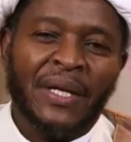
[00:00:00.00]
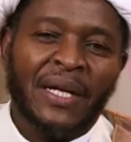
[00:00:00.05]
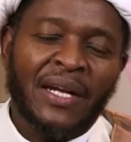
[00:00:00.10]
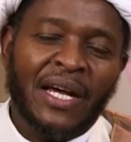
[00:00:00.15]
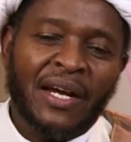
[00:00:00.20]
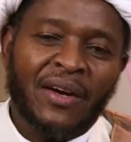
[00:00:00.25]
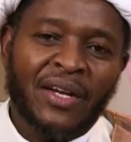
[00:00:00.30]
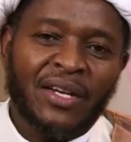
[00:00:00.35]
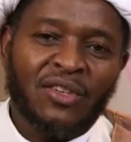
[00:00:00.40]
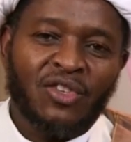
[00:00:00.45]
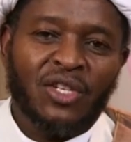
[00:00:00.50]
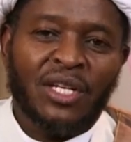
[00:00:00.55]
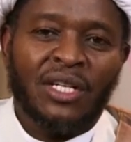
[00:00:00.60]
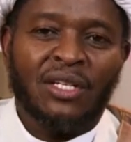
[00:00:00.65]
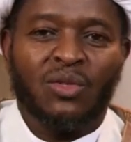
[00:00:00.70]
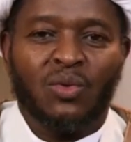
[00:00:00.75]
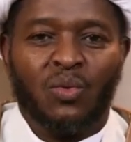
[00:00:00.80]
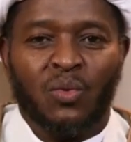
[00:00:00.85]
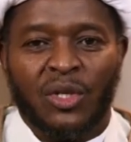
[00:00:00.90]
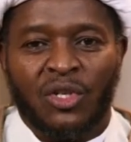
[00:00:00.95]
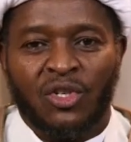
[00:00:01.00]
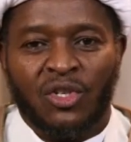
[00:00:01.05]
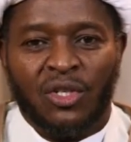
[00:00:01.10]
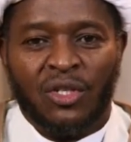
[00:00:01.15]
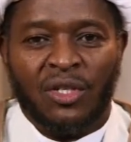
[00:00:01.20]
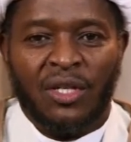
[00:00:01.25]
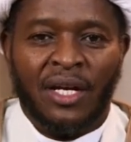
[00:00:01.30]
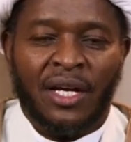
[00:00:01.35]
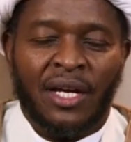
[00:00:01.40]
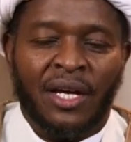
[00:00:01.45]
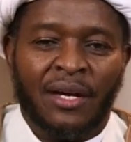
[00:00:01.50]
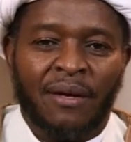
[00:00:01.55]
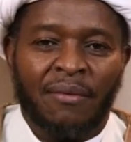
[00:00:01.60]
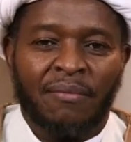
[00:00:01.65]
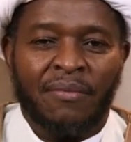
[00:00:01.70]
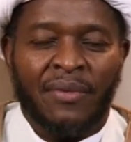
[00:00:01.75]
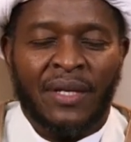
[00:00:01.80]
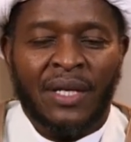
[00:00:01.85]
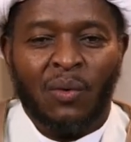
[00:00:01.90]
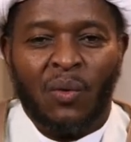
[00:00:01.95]
narrations which uh,
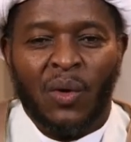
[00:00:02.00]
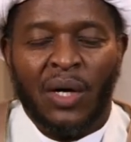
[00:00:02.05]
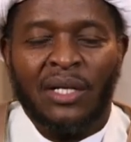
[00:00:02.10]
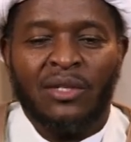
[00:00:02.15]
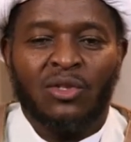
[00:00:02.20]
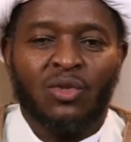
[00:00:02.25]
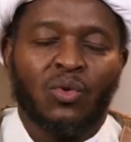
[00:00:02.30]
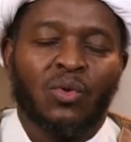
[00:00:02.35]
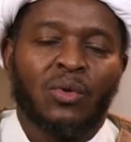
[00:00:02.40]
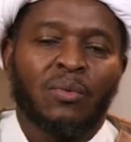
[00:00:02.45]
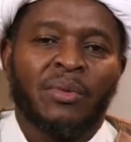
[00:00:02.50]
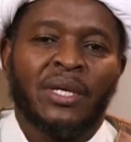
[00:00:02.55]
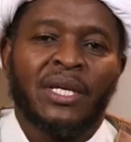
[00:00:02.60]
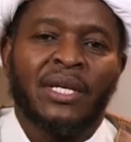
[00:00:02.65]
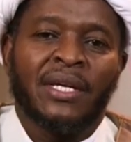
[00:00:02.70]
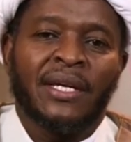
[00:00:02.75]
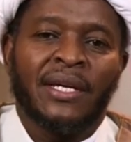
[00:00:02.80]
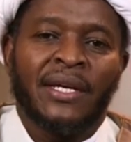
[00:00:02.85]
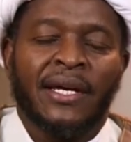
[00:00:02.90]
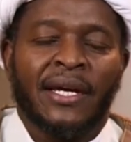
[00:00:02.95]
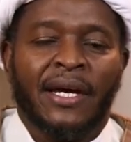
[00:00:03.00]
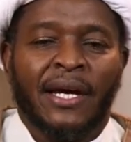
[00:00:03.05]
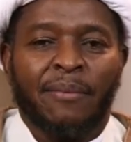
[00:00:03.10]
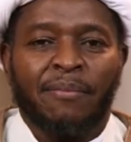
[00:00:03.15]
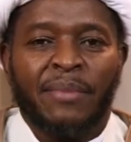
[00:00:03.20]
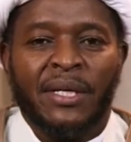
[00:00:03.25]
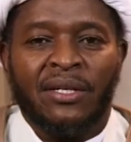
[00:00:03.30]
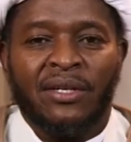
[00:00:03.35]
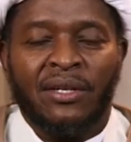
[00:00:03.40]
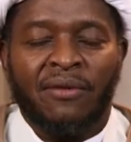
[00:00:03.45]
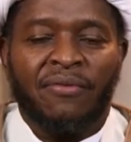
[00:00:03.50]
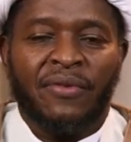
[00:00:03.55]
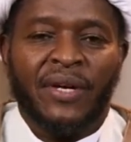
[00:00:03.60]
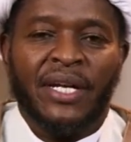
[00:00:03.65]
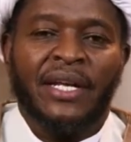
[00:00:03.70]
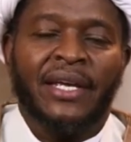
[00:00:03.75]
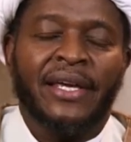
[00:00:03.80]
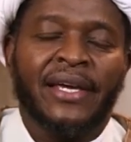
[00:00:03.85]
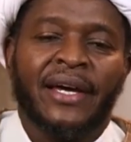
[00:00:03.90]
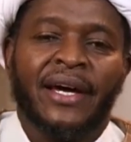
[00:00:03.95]
the words could be a bit
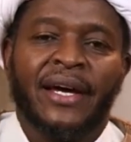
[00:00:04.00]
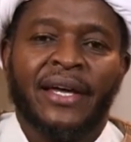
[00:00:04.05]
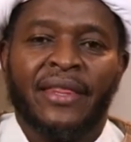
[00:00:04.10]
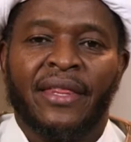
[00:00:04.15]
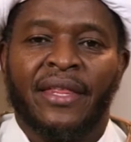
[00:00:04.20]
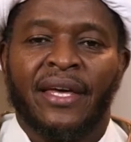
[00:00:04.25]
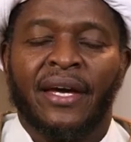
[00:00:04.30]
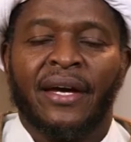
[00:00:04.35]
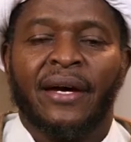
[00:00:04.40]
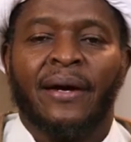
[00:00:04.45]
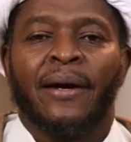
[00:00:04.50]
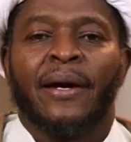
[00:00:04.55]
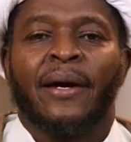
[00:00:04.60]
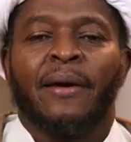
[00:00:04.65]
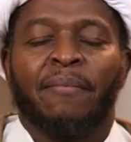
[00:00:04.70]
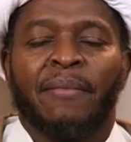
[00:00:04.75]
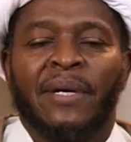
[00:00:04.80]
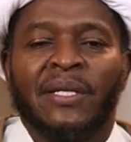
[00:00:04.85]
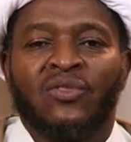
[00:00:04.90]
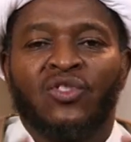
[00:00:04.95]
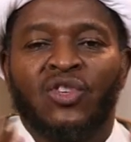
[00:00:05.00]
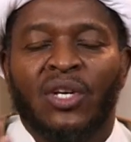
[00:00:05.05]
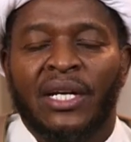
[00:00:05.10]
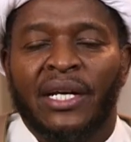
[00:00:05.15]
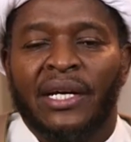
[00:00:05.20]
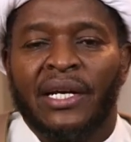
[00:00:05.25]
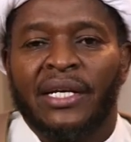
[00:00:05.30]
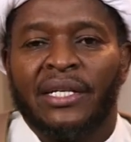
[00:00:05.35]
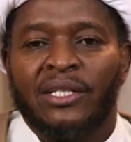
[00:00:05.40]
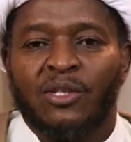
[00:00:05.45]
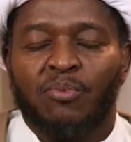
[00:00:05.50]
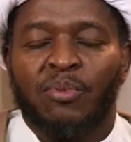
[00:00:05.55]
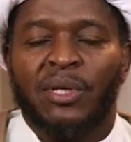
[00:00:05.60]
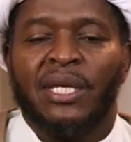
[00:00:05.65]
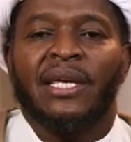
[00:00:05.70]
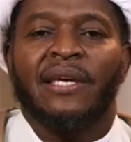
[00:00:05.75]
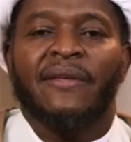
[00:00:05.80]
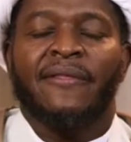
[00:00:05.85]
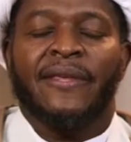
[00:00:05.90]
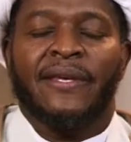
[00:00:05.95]
different here and there, but generally
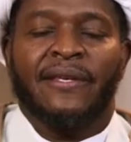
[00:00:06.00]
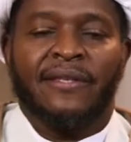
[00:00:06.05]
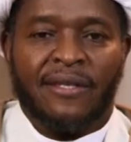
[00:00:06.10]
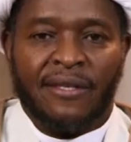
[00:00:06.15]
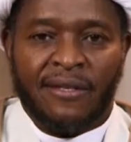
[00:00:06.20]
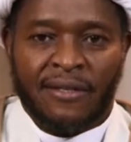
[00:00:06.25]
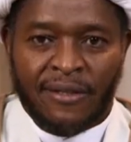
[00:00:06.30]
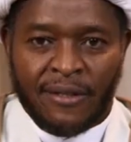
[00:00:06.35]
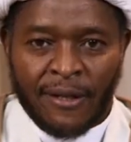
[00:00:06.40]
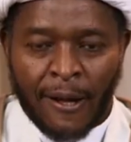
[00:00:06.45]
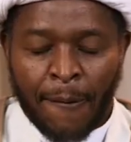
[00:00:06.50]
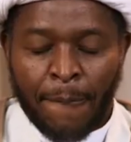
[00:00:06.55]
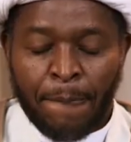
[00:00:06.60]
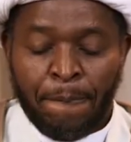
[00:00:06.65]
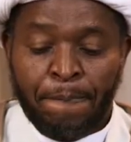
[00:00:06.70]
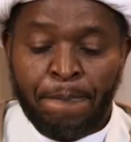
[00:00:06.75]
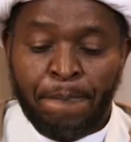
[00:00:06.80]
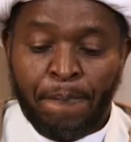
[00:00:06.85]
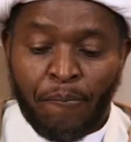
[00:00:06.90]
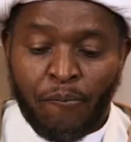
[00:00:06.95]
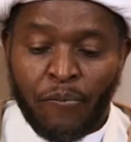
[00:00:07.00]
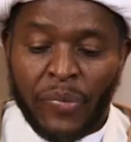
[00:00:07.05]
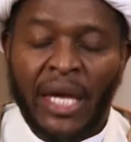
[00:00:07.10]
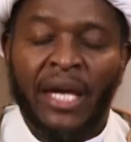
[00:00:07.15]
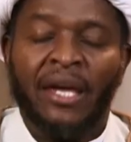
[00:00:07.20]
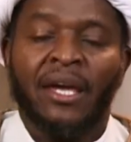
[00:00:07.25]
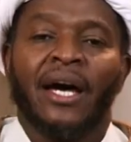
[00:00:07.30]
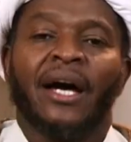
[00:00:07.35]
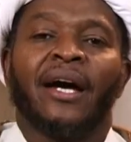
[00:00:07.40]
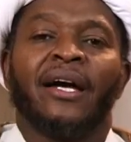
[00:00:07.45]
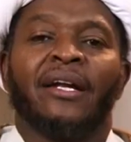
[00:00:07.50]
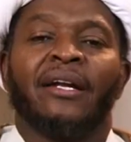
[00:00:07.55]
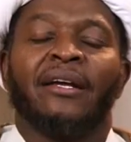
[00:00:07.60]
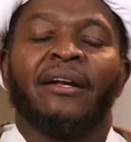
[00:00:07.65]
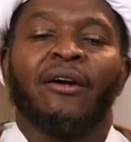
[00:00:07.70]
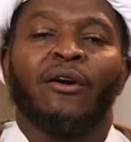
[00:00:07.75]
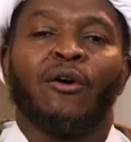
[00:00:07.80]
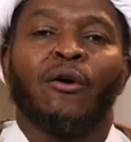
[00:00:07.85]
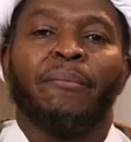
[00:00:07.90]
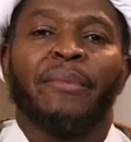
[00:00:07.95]
speaking, this is a highly
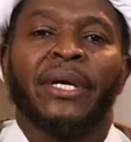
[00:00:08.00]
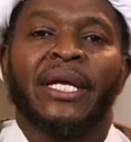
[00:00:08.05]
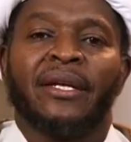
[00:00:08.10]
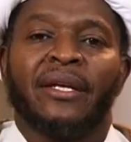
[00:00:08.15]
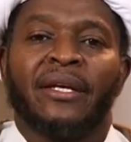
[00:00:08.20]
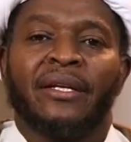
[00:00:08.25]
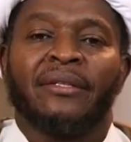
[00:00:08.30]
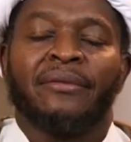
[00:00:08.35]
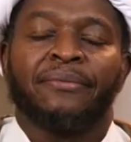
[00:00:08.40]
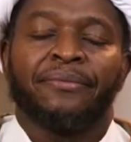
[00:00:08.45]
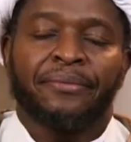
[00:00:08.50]
recommended